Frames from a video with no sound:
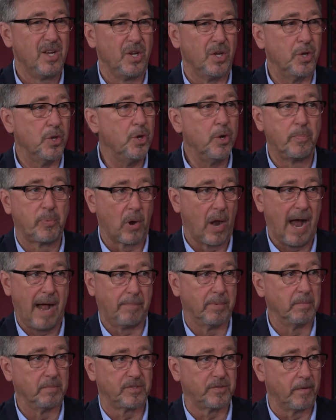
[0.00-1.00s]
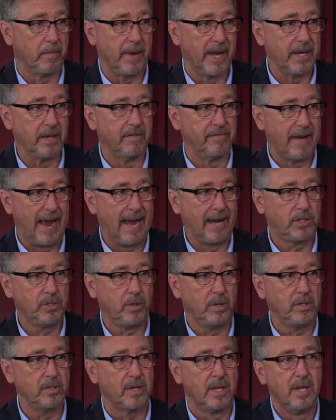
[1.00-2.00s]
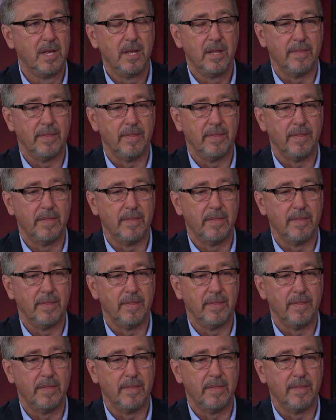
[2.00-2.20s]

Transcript: new problems for manufacturers.